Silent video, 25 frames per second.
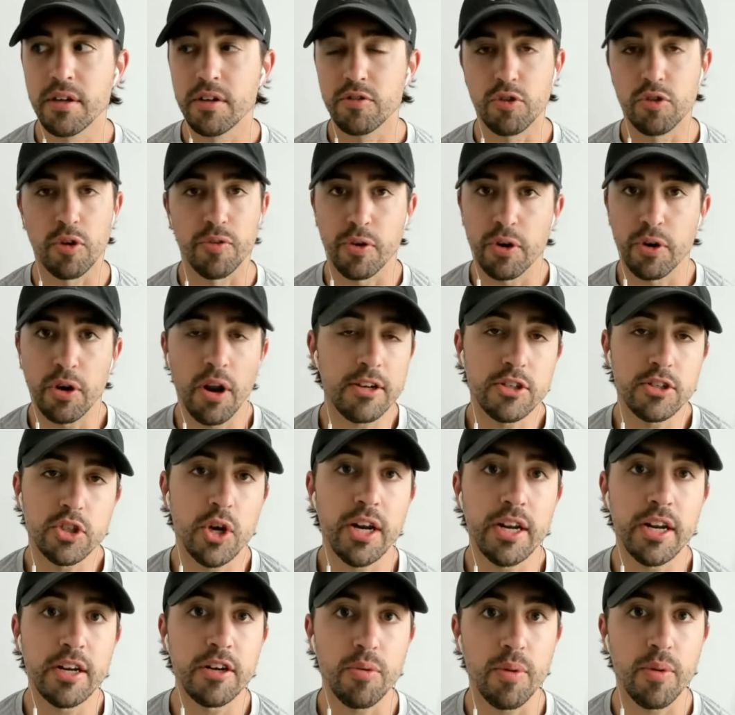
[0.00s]
So if you're not
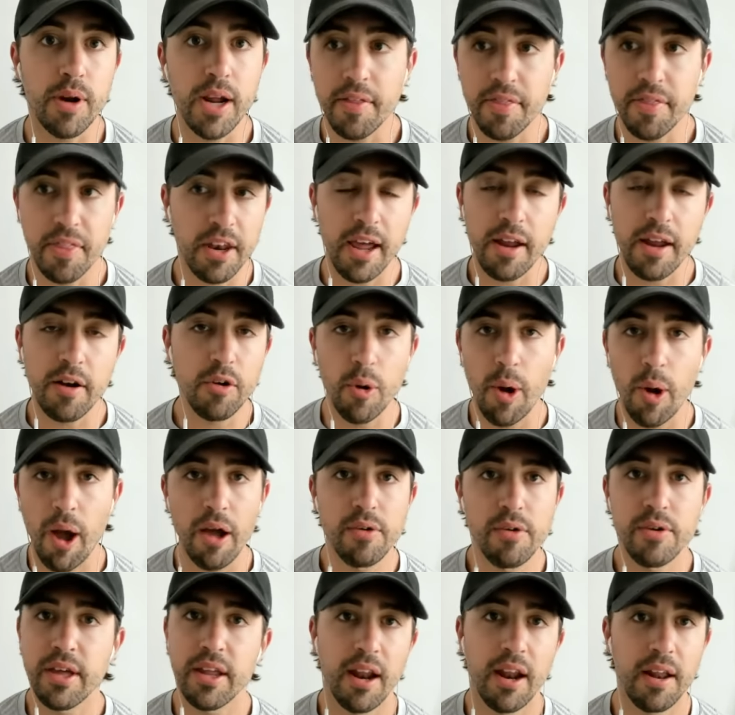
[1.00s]
trading Durant, then I don't know how
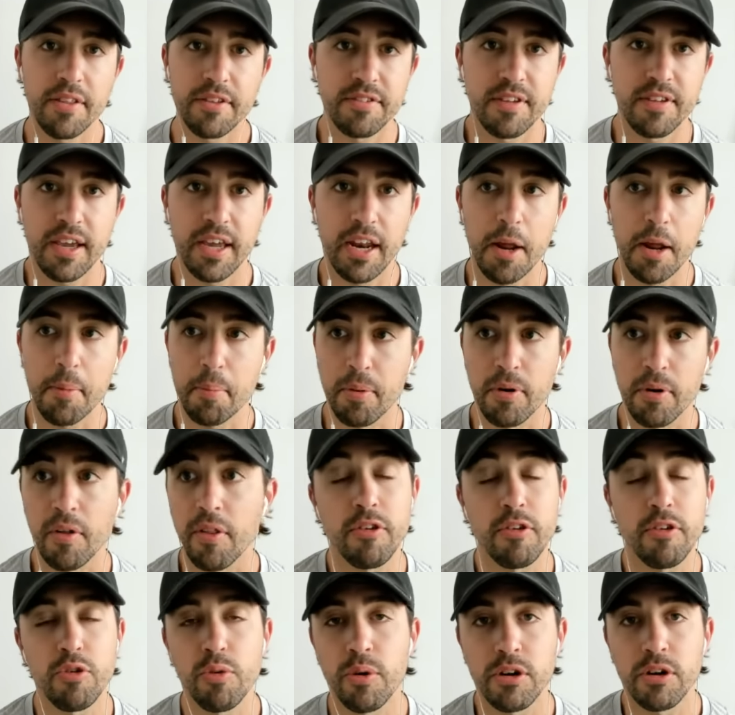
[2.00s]
you get out of the second apron
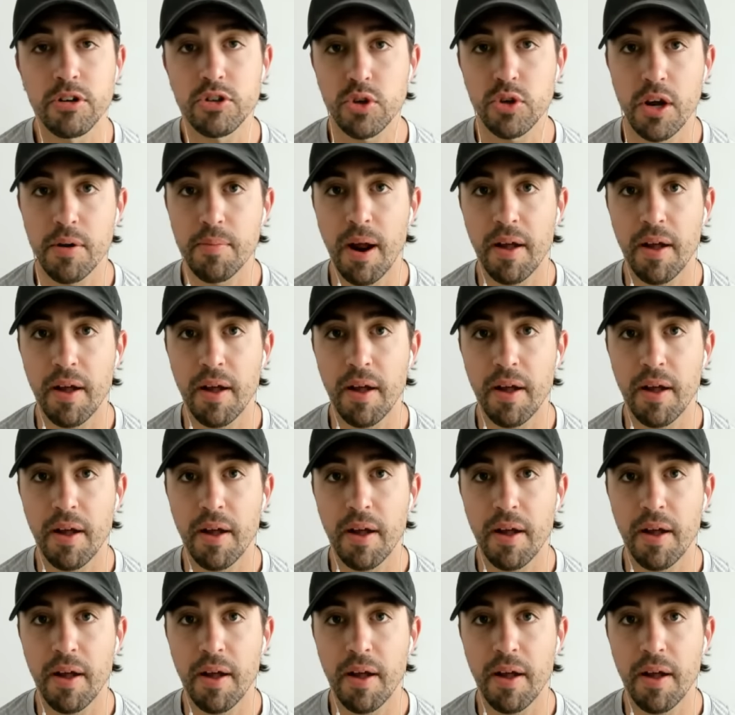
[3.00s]
unless you want to trade